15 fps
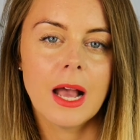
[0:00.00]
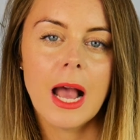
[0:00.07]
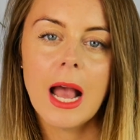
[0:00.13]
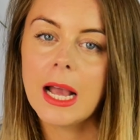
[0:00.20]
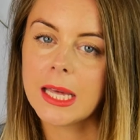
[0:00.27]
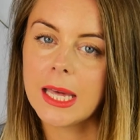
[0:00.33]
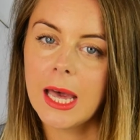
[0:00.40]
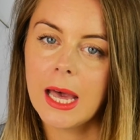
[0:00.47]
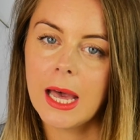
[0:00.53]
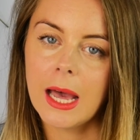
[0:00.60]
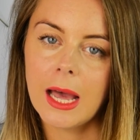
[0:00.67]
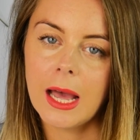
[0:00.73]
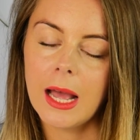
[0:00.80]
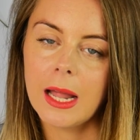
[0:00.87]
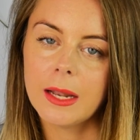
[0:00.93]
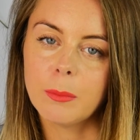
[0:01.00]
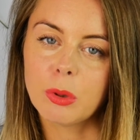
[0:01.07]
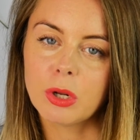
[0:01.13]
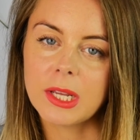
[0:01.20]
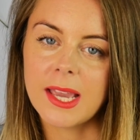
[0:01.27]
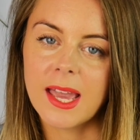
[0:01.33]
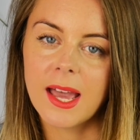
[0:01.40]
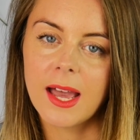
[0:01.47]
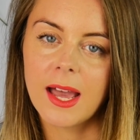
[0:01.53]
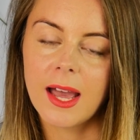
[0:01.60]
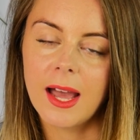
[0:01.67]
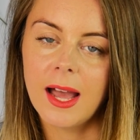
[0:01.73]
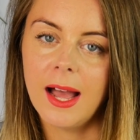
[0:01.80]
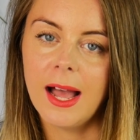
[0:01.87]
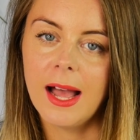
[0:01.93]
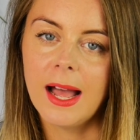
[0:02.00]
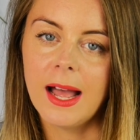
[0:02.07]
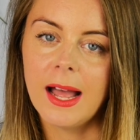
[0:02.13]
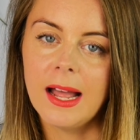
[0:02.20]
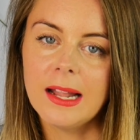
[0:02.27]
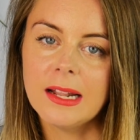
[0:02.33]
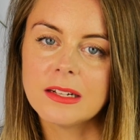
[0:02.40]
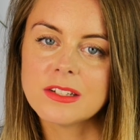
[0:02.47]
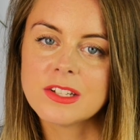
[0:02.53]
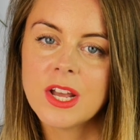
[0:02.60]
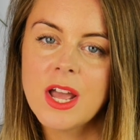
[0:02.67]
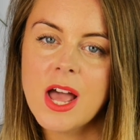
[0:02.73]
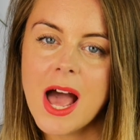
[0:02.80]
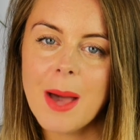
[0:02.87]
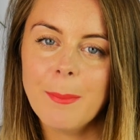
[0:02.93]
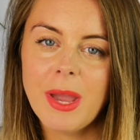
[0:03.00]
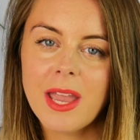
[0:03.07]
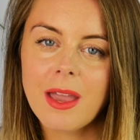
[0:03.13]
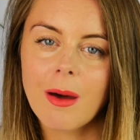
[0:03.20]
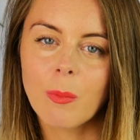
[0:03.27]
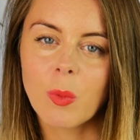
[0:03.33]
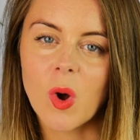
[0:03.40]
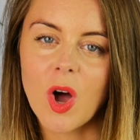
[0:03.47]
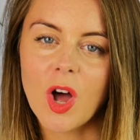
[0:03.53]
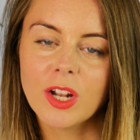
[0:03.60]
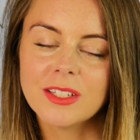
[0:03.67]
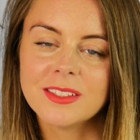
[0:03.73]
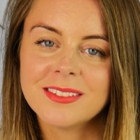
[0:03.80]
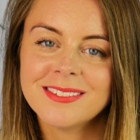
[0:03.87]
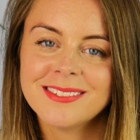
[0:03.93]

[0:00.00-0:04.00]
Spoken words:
hair care and a body care and a makeup one.